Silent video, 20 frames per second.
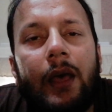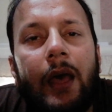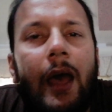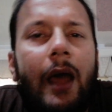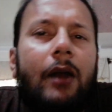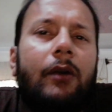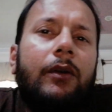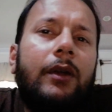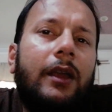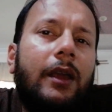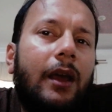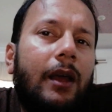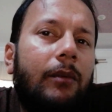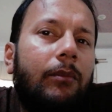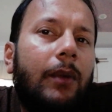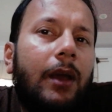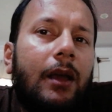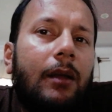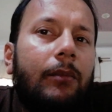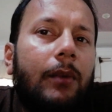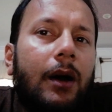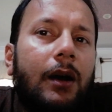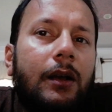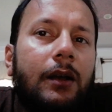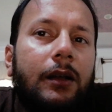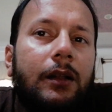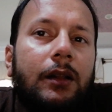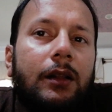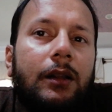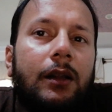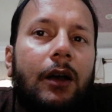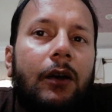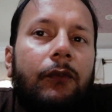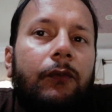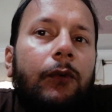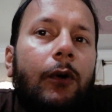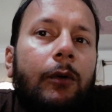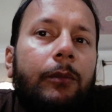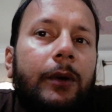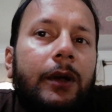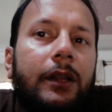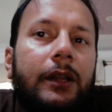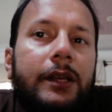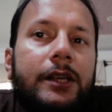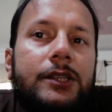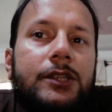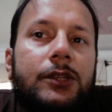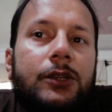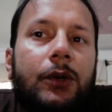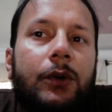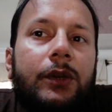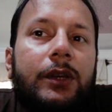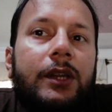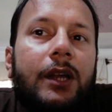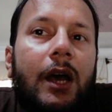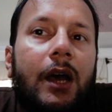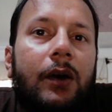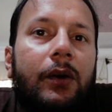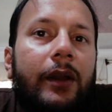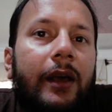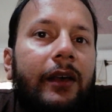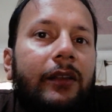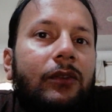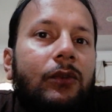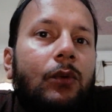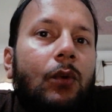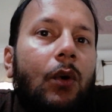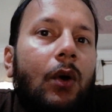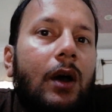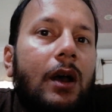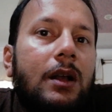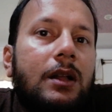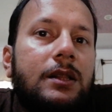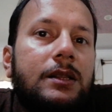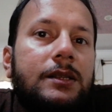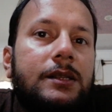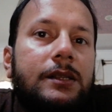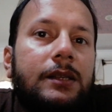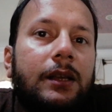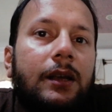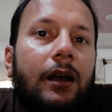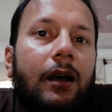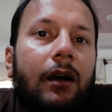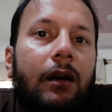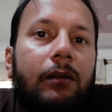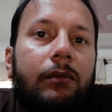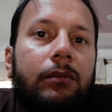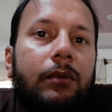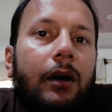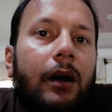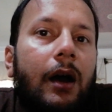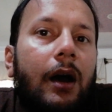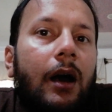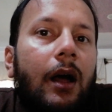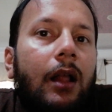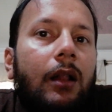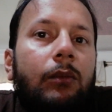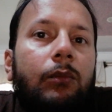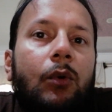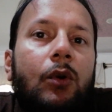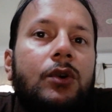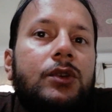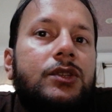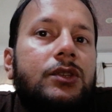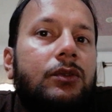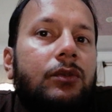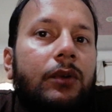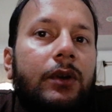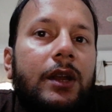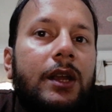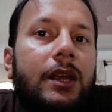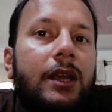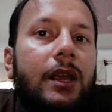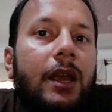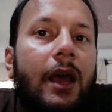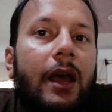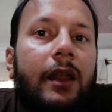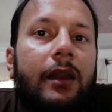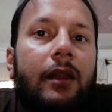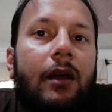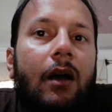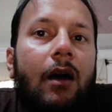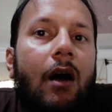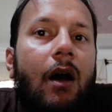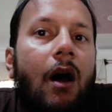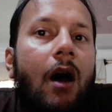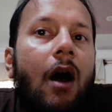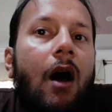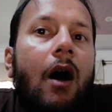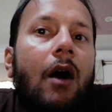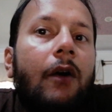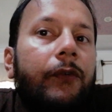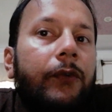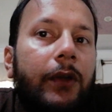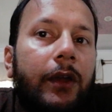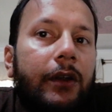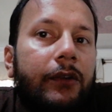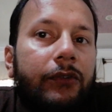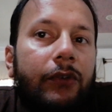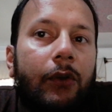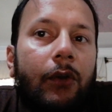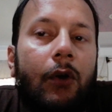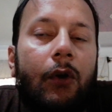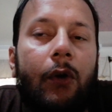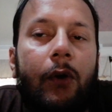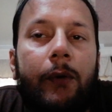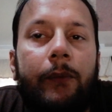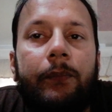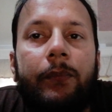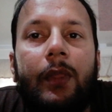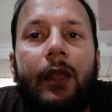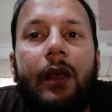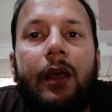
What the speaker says: Harry and Meghan Markle formally stood down as royals almost 3.5 years ago.